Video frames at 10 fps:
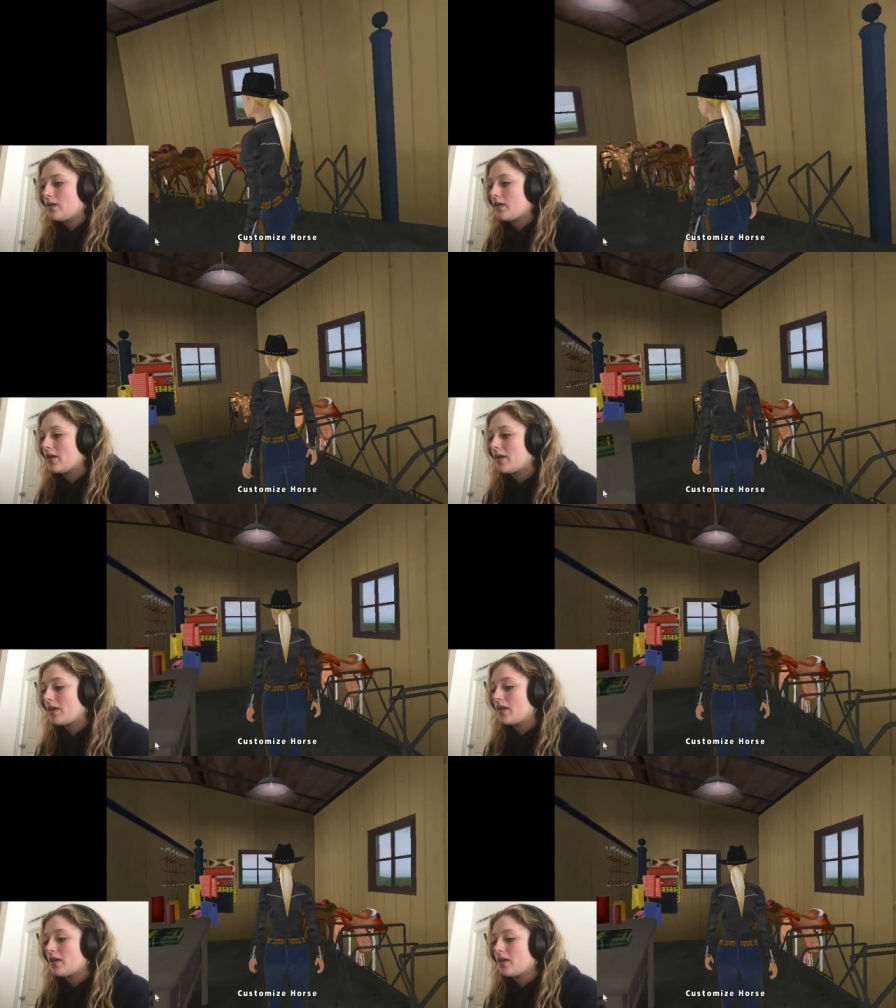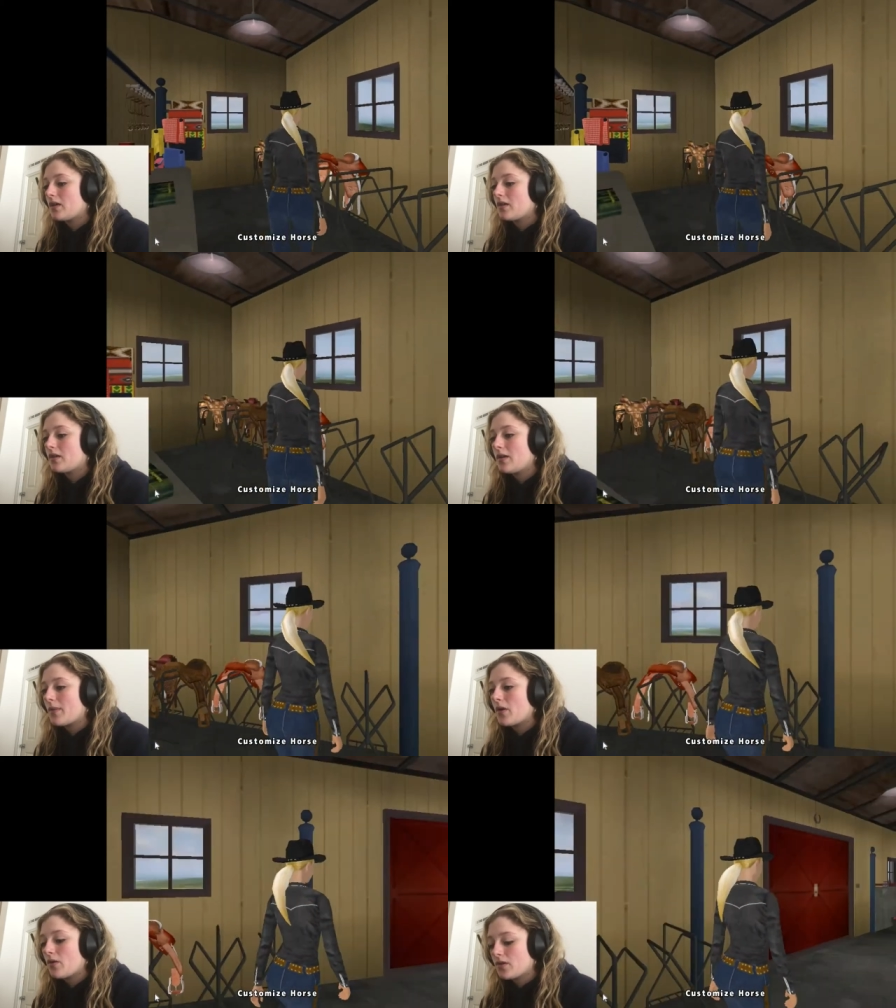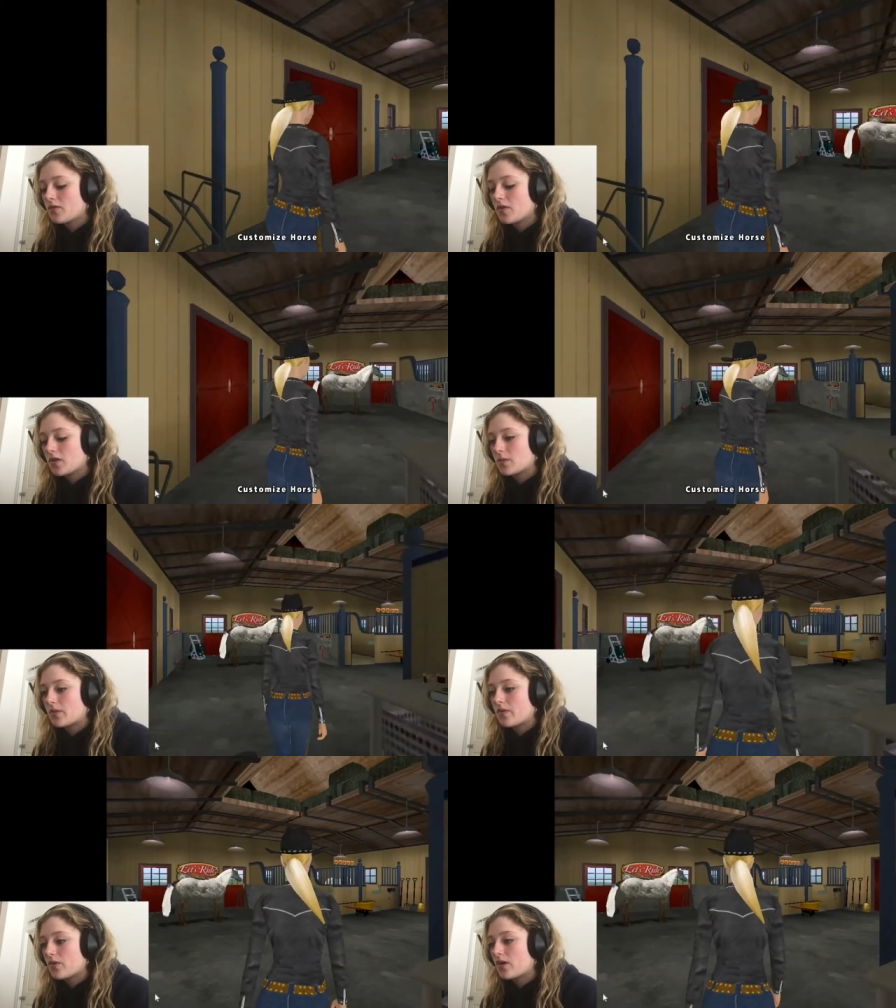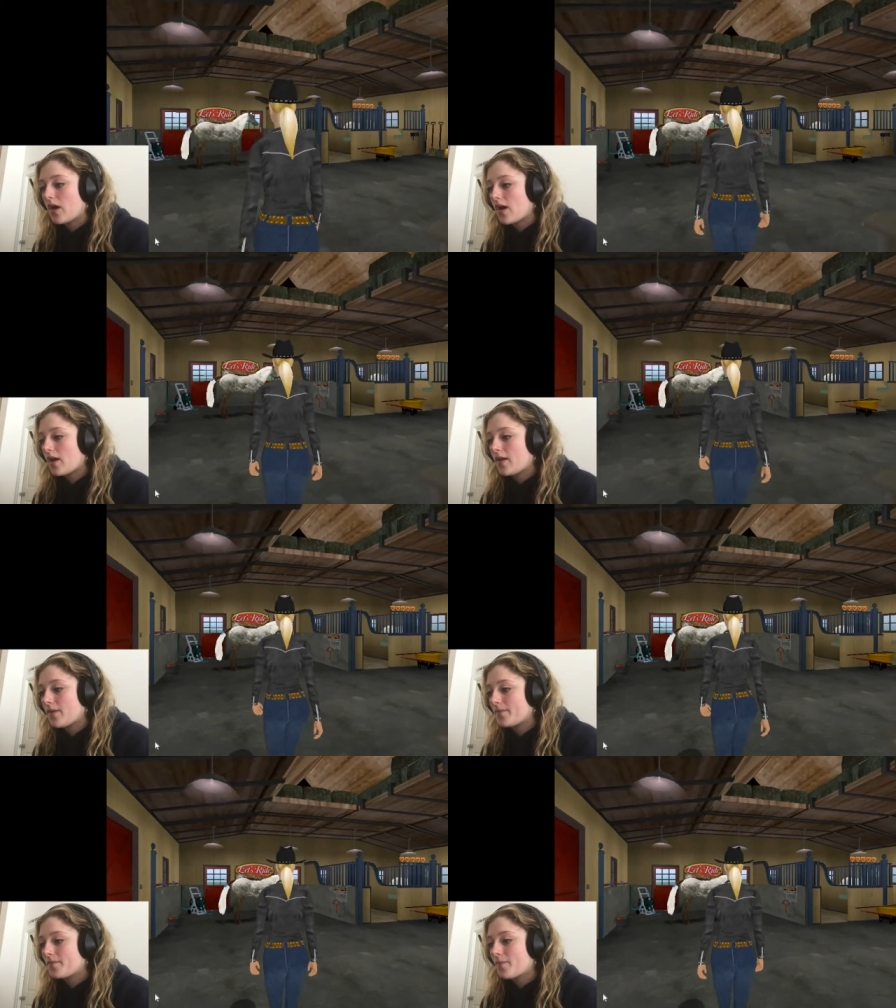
I think I need to clean my horse first before I